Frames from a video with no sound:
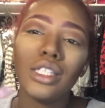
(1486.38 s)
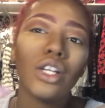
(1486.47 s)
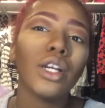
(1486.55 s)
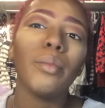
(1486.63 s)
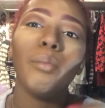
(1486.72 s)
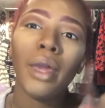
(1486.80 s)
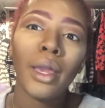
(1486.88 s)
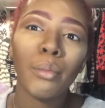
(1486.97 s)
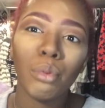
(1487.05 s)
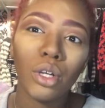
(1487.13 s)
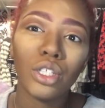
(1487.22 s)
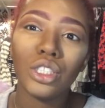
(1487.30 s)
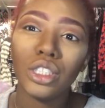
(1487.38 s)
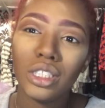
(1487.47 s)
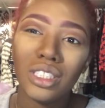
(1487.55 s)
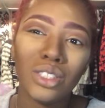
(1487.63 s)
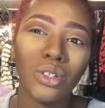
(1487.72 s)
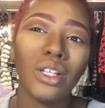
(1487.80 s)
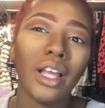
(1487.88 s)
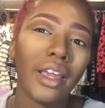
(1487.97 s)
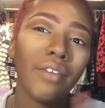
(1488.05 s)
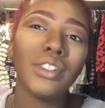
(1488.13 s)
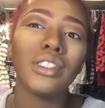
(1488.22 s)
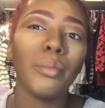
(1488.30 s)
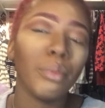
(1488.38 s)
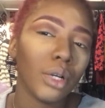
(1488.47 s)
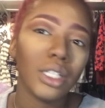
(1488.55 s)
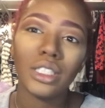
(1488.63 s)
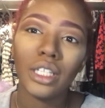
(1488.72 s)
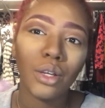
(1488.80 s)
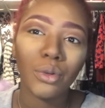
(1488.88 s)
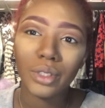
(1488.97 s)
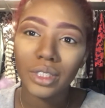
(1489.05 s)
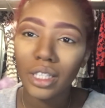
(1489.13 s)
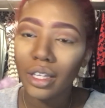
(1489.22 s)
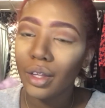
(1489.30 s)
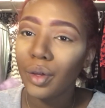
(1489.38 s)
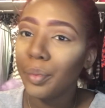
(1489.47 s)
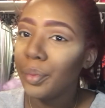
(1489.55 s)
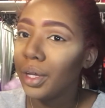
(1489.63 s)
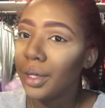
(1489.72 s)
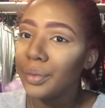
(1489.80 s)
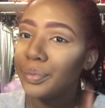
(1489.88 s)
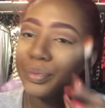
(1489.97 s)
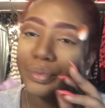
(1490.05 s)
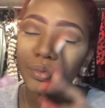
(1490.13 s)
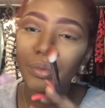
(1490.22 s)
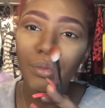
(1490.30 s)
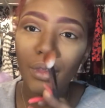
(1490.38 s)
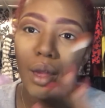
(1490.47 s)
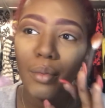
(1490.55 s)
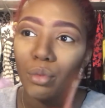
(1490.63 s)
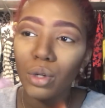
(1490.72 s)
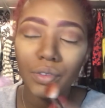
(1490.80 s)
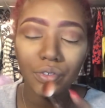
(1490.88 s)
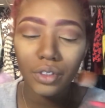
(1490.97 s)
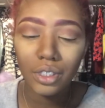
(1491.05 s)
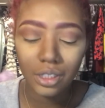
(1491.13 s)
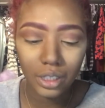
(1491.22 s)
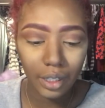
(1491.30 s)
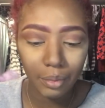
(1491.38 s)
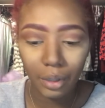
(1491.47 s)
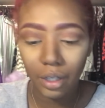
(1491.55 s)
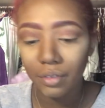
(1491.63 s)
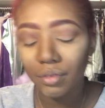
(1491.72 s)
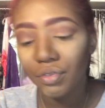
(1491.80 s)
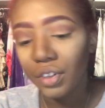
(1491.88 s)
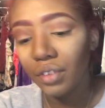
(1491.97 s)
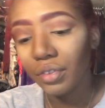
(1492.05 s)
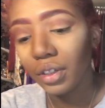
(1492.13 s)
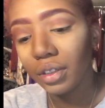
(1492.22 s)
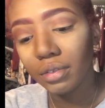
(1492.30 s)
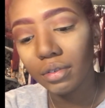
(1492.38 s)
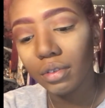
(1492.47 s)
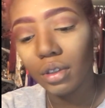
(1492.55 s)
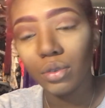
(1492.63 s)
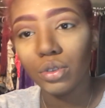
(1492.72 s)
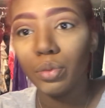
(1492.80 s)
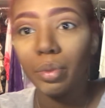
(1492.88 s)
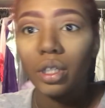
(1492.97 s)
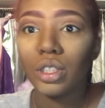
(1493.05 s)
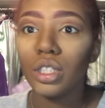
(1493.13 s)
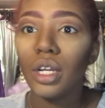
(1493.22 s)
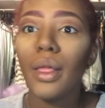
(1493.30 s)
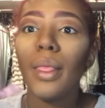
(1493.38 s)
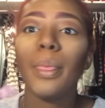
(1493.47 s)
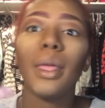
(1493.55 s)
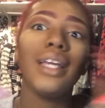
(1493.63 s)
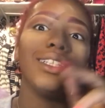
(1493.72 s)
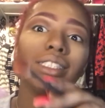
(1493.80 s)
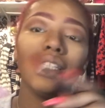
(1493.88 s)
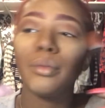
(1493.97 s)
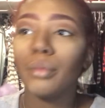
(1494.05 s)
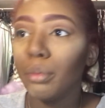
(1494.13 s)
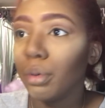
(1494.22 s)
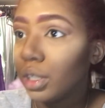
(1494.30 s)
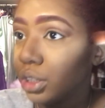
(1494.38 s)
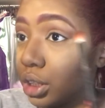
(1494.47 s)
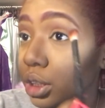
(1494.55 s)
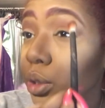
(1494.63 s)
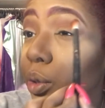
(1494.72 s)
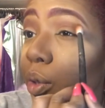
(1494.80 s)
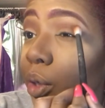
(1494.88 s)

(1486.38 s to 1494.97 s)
certain MAC brushes or like if it's a brush set on sale, but Morphe is like my favorite go-to brush. And Sigma brushes.